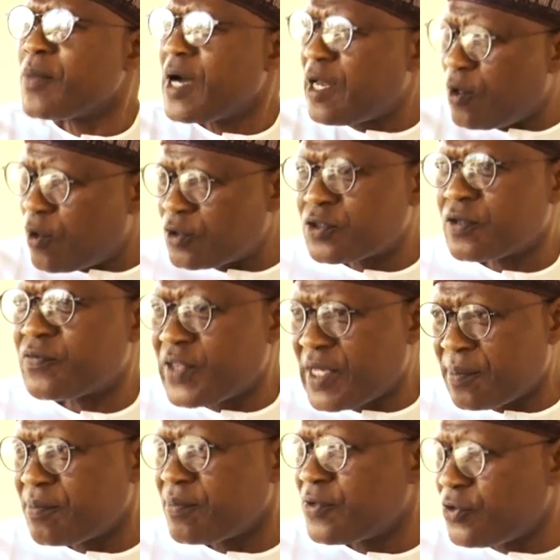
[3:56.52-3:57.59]
a lot of
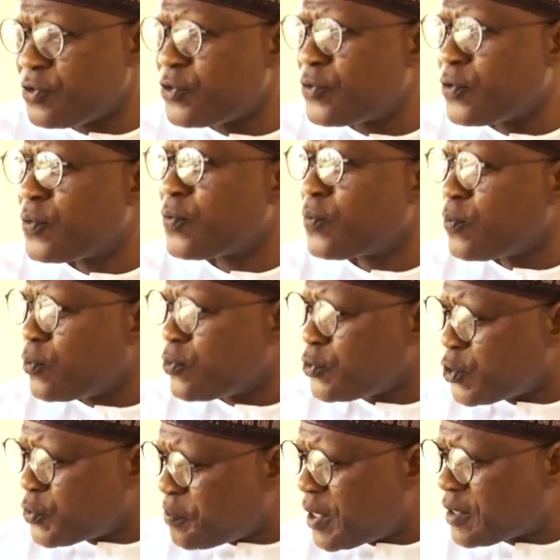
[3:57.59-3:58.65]
them, you know, will
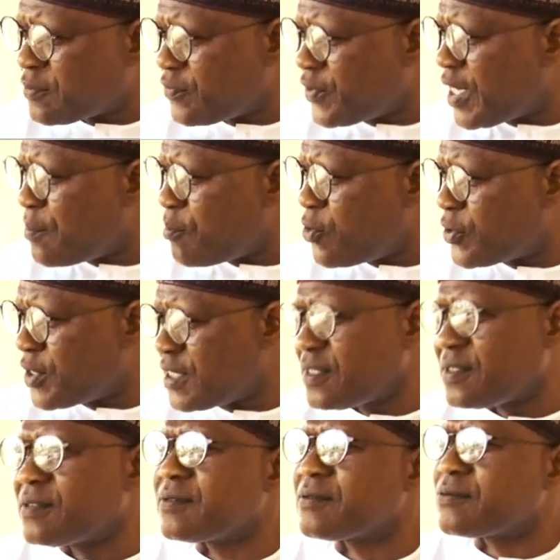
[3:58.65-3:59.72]
use part of their money
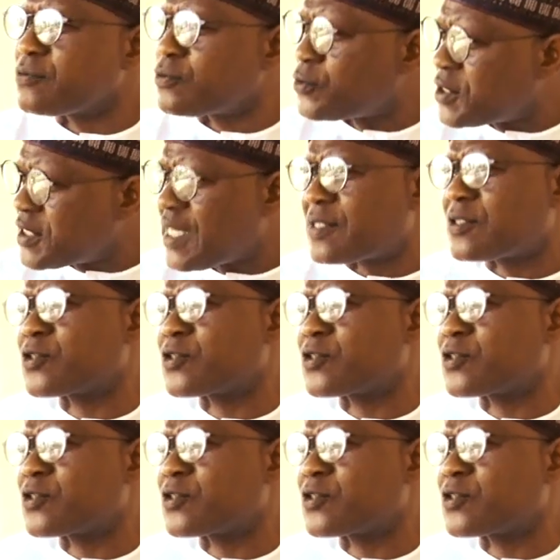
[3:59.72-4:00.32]
to start